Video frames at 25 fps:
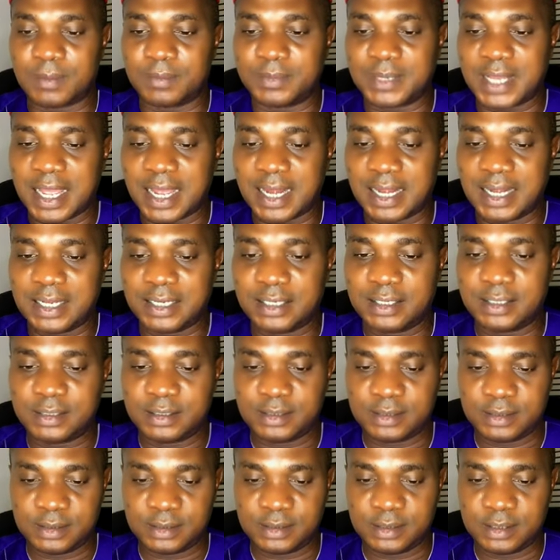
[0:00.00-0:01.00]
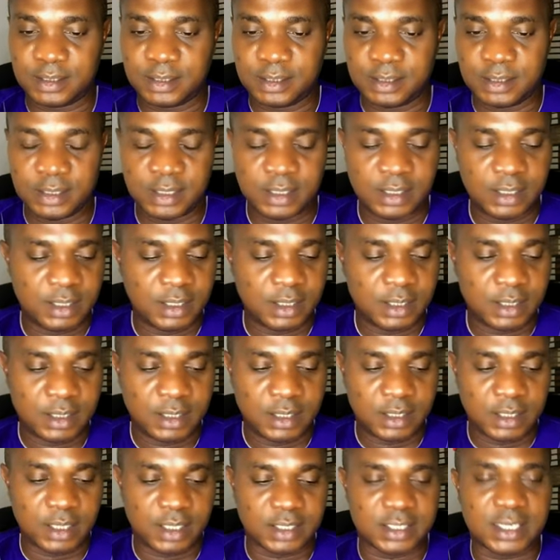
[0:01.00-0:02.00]
I'm dialing.
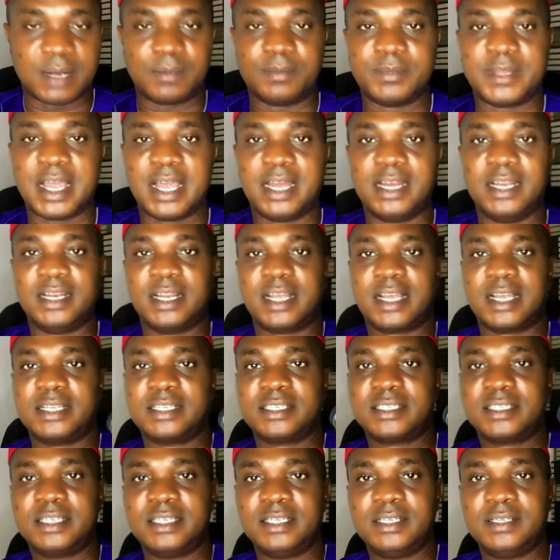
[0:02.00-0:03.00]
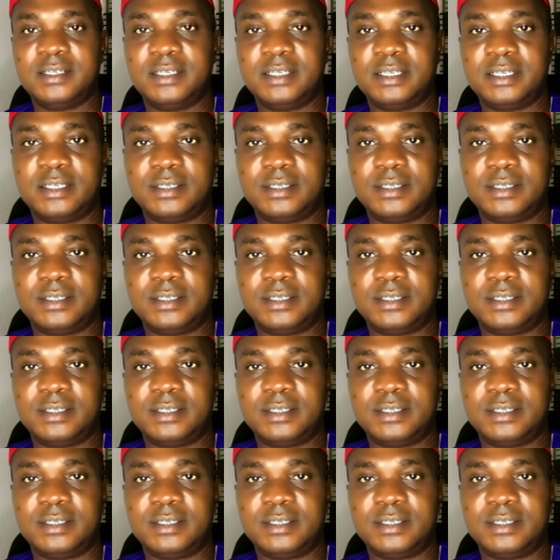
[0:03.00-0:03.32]
So I'm dialing, you can see